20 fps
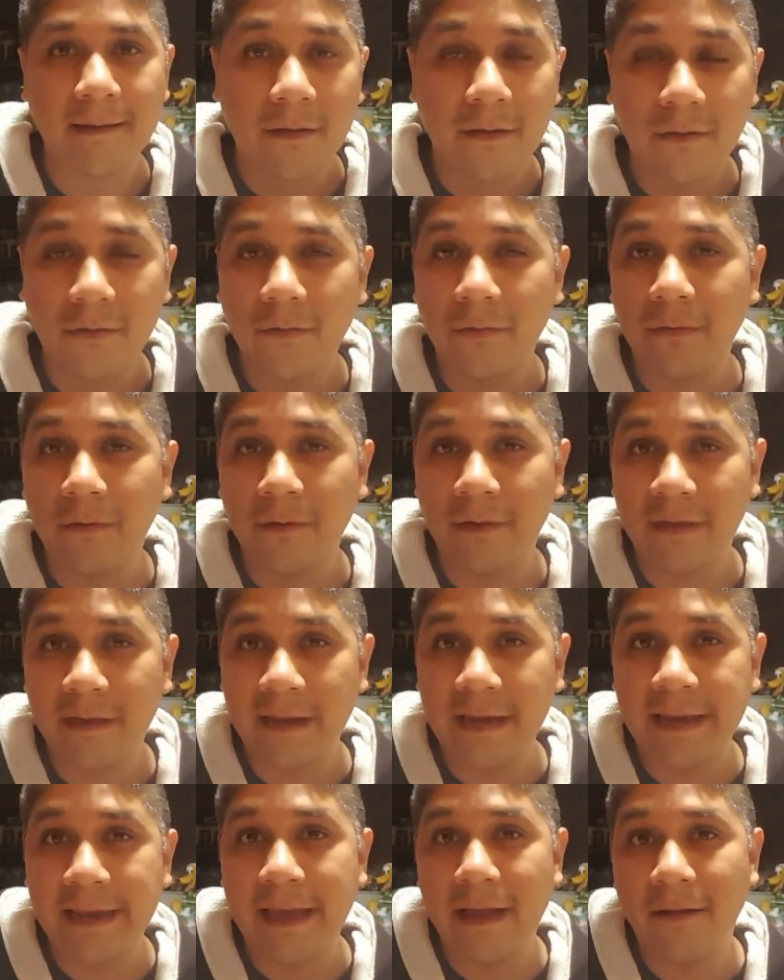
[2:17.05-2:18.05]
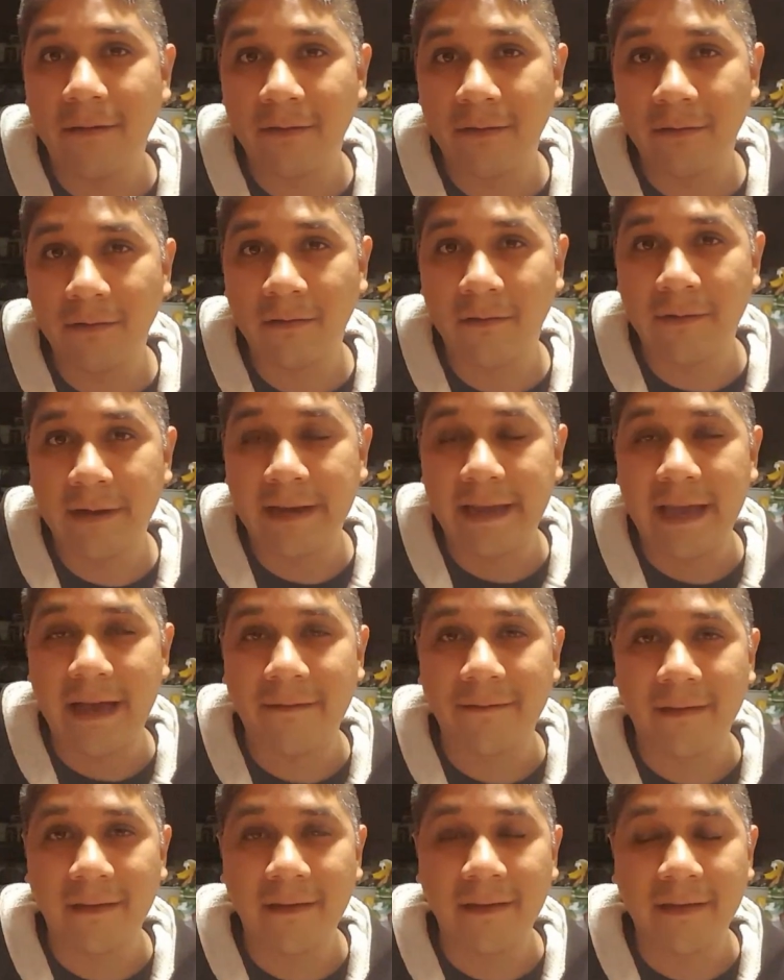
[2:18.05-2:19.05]
So the city council is going to
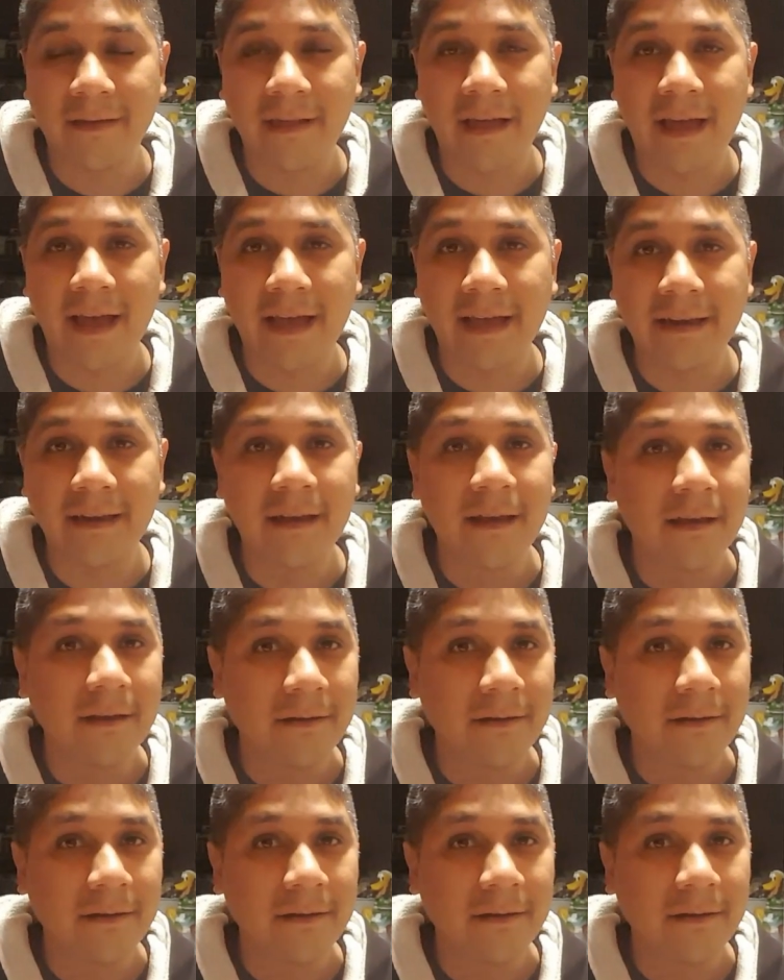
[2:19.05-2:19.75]
have to decide,